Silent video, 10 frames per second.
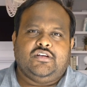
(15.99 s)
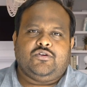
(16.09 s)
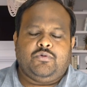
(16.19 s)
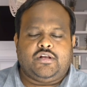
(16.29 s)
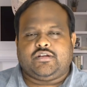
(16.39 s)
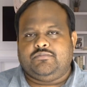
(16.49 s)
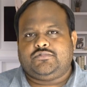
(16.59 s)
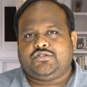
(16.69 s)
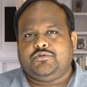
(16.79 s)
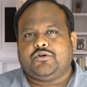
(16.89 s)
Welcome
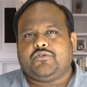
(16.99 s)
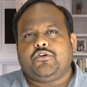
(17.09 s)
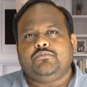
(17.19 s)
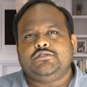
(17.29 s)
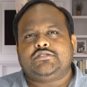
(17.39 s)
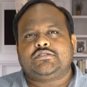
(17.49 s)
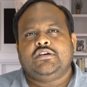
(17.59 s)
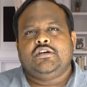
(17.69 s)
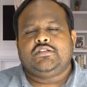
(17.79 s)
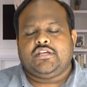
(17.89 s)
to the book of Romans.
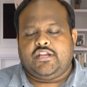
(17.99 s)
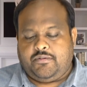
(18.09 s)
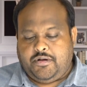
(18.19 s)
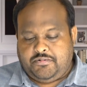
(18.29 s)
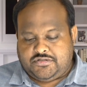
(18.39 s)
Turning our Bibles